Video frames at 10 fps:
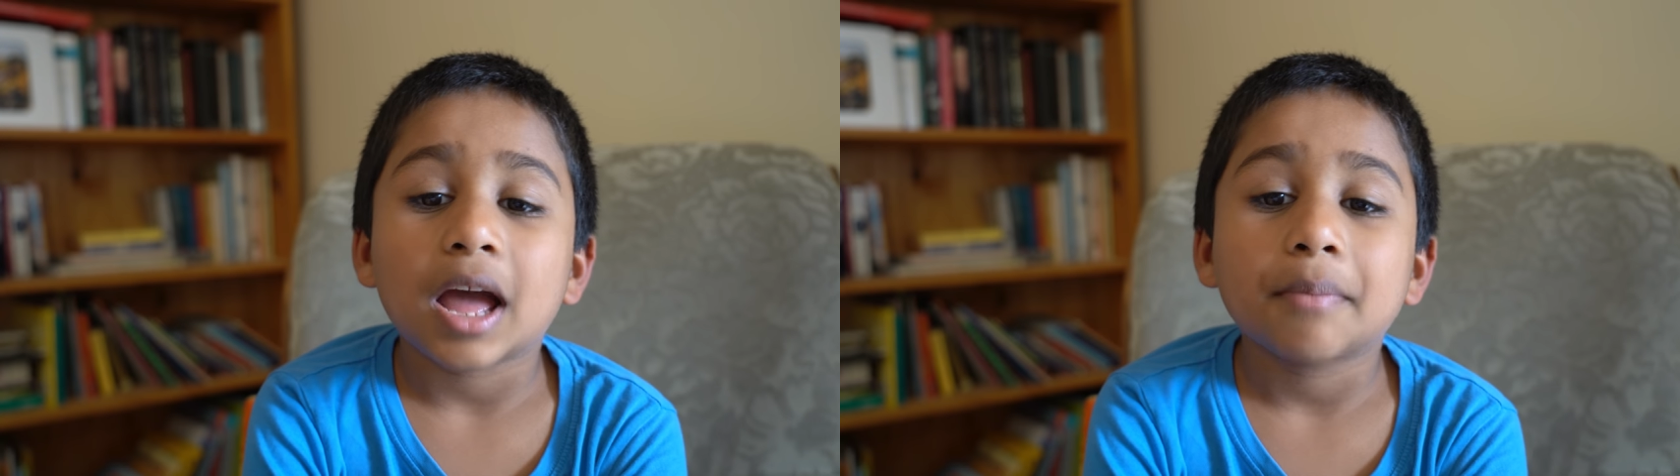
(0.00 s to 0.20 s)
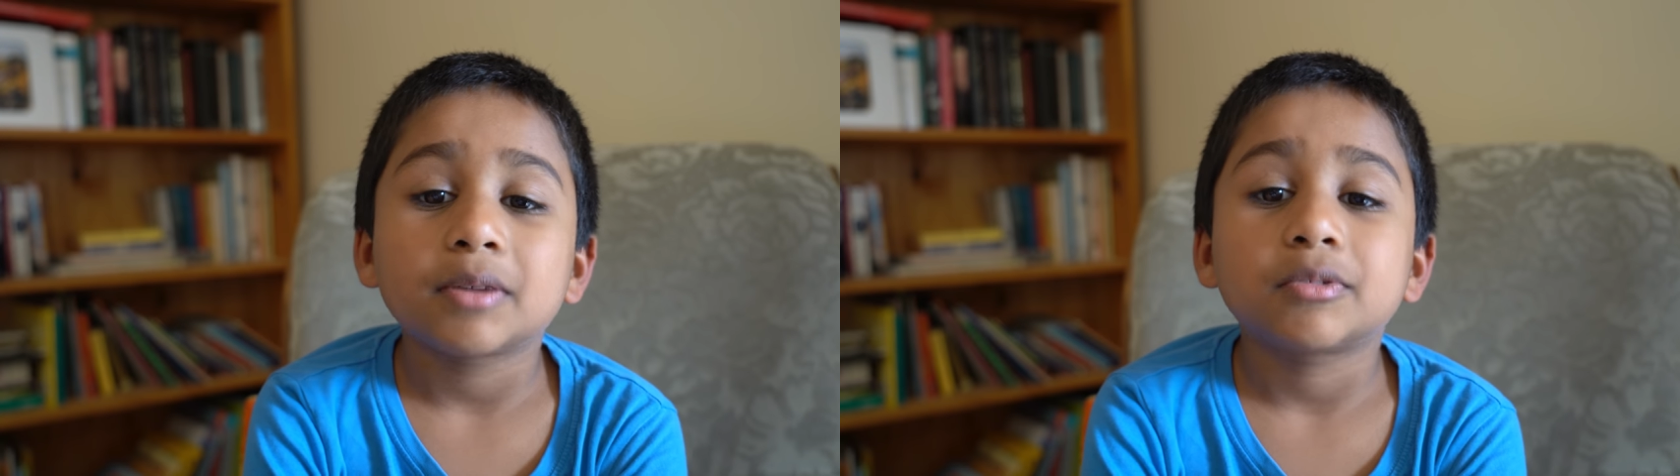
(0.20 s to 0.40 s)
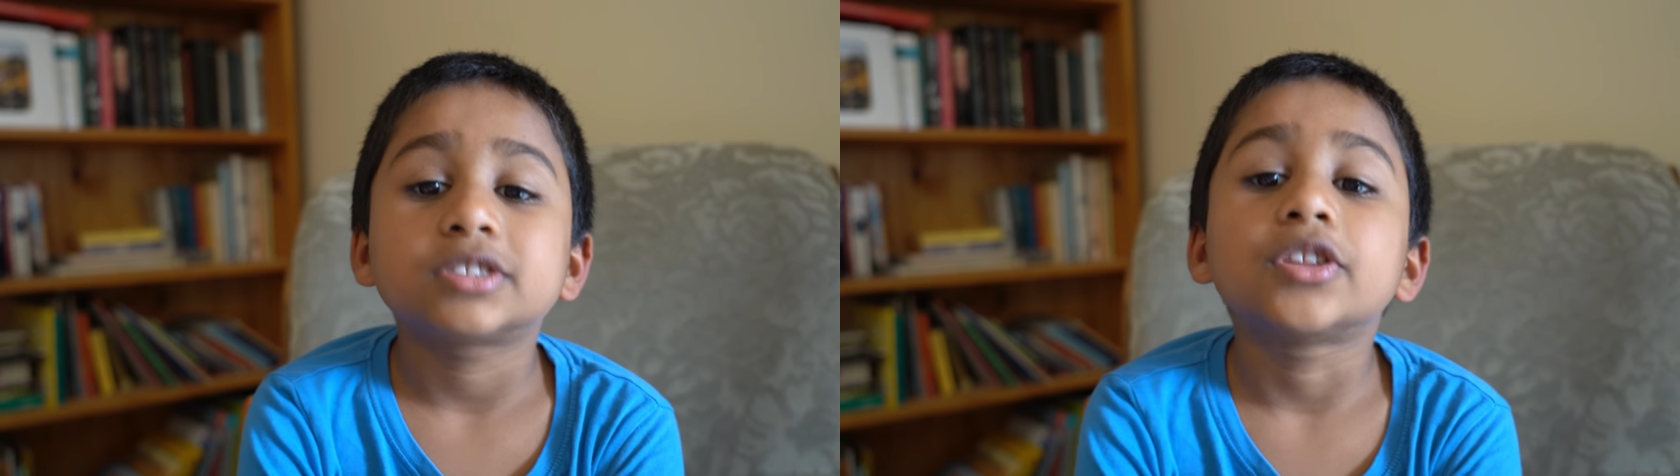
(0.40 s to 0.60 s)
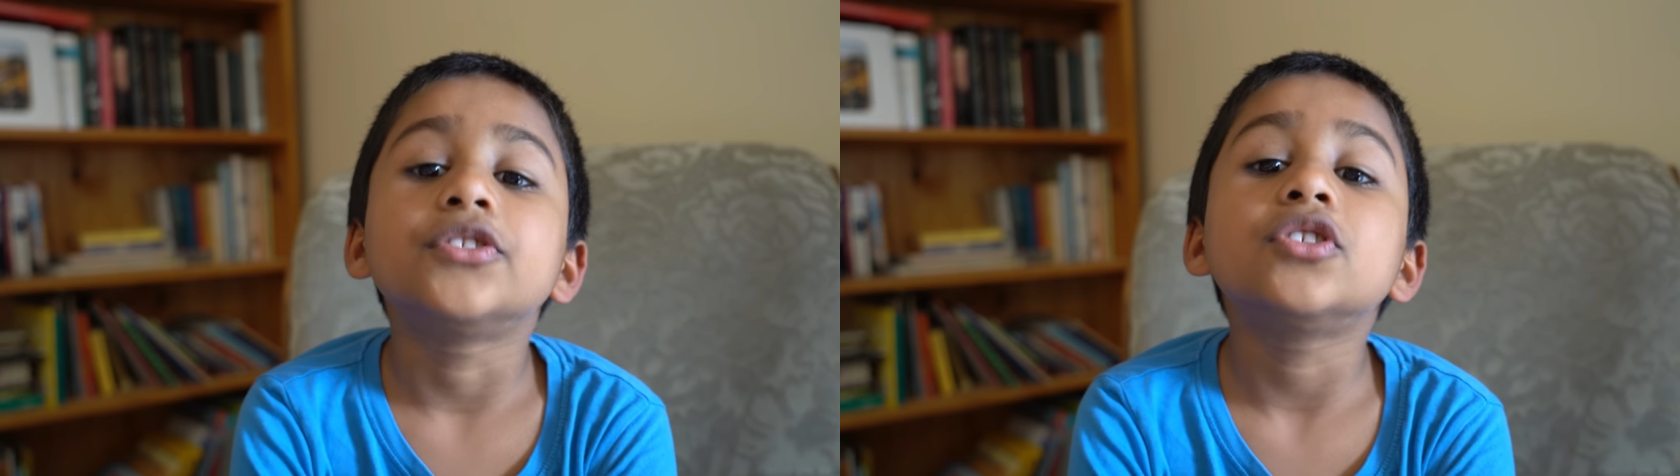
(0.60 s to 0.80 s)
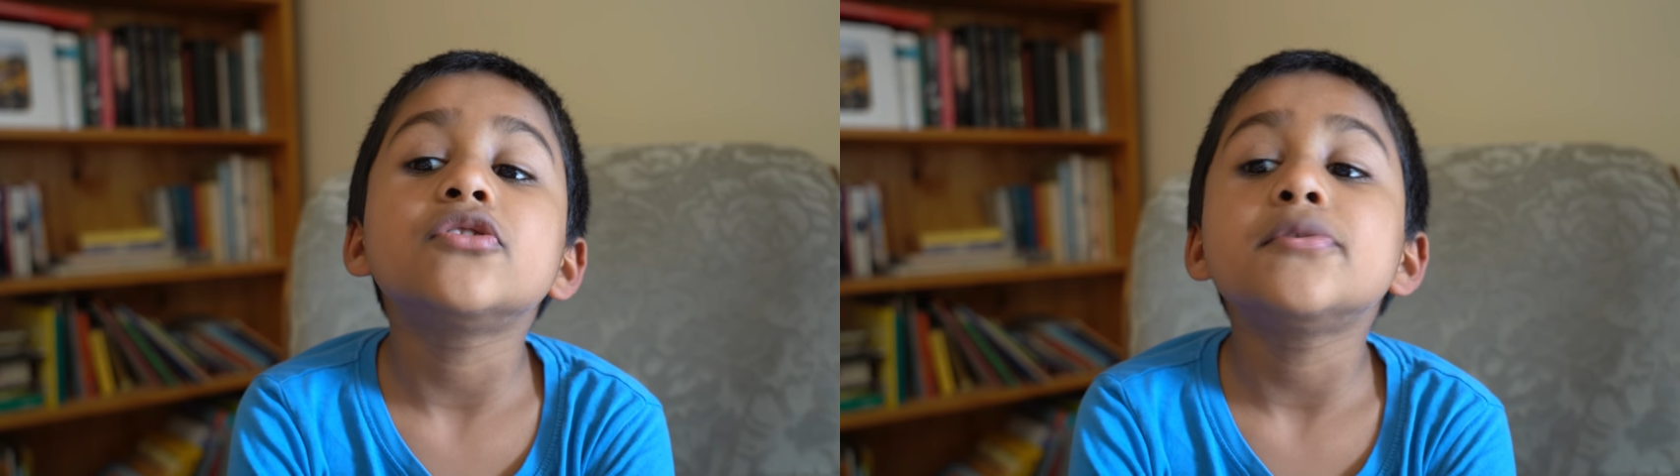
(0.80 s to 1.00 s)
happy was the
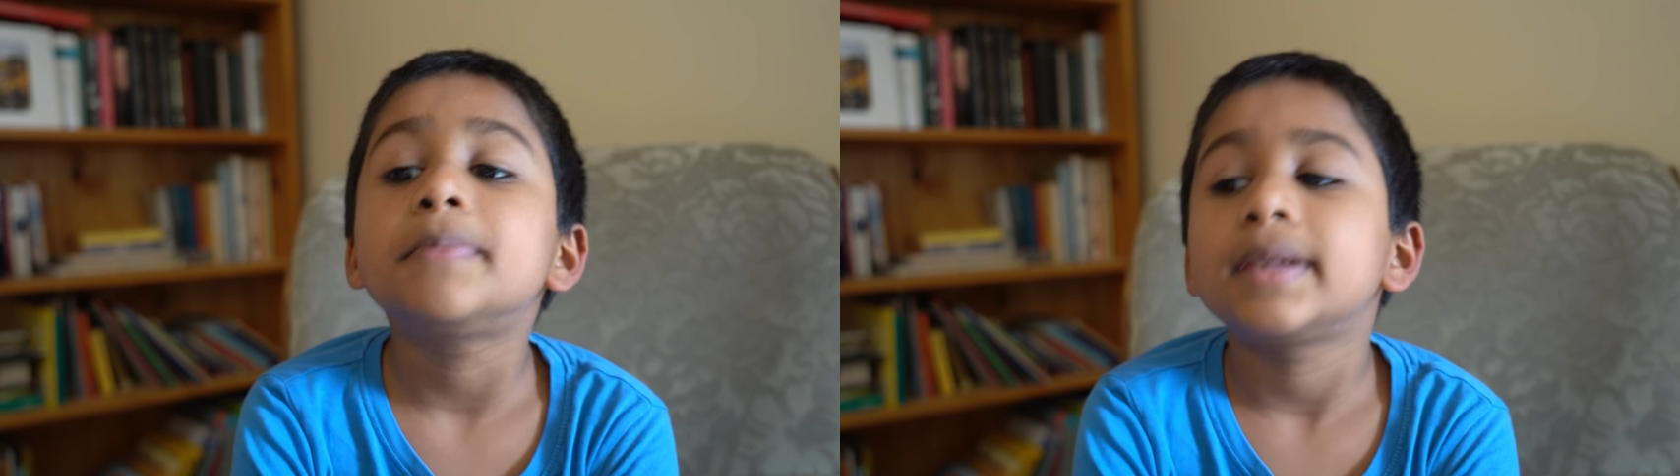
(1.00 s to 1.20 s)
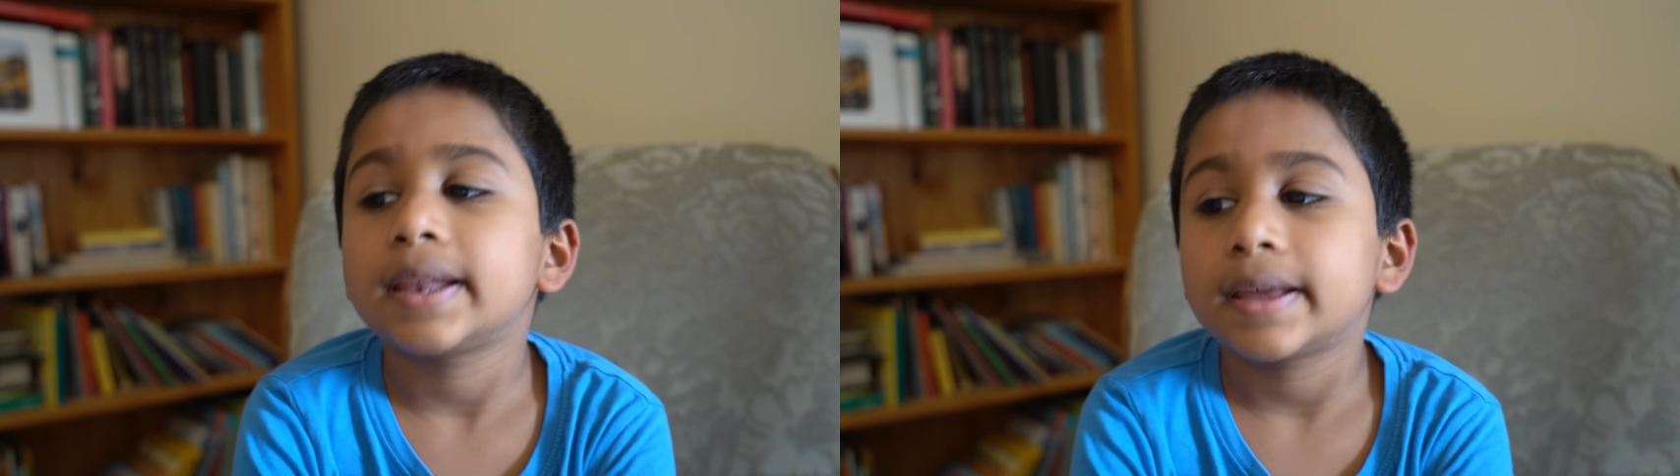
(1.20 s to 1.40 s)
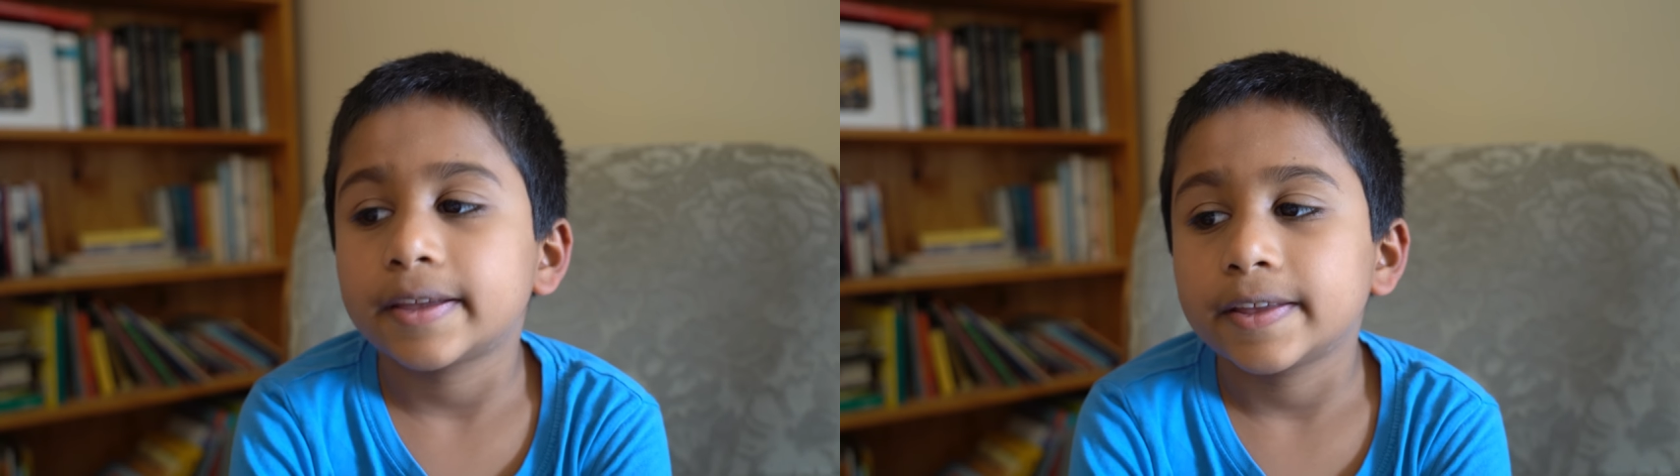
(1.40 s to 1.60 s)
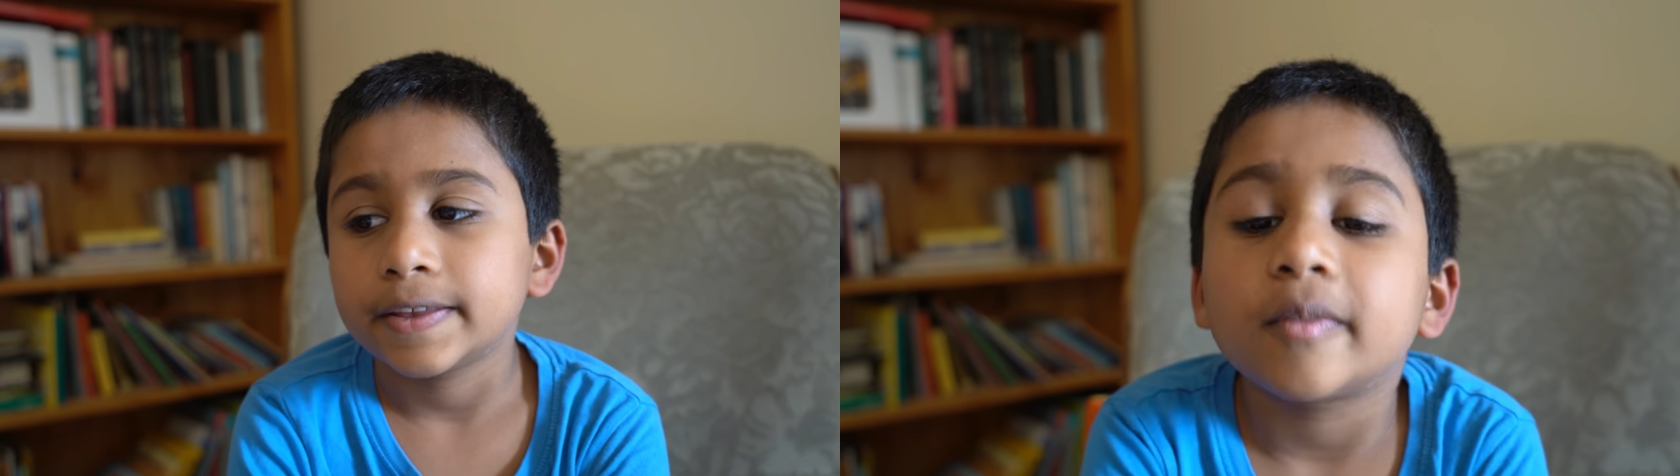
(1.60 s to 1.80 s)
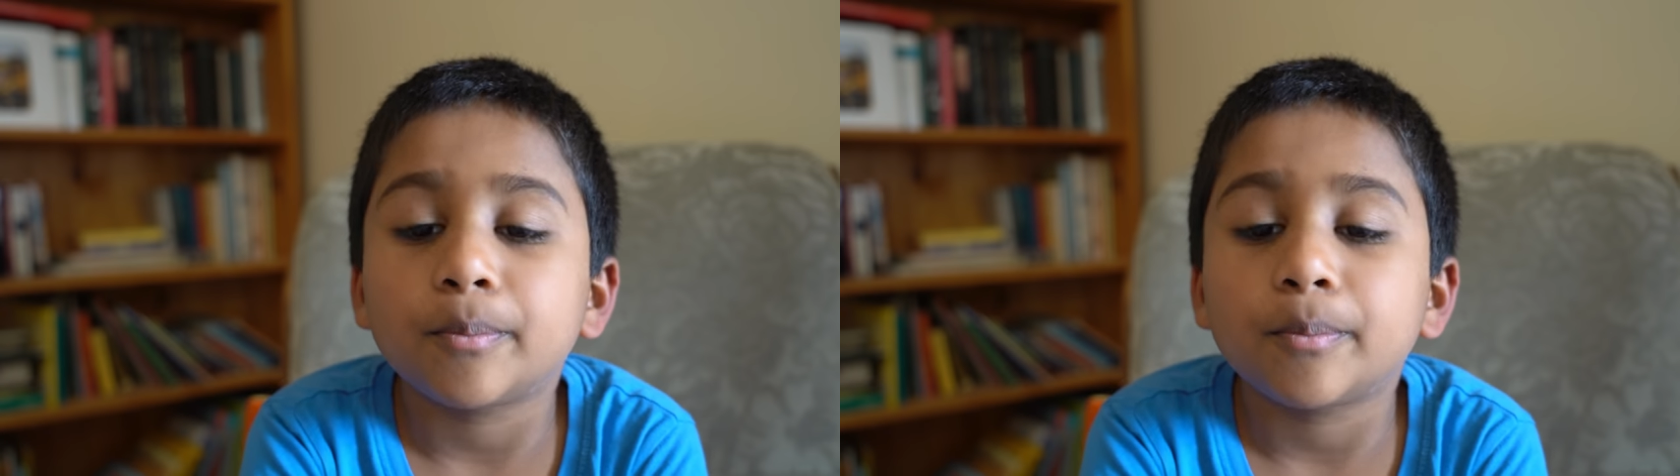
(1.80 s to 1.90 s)
new players.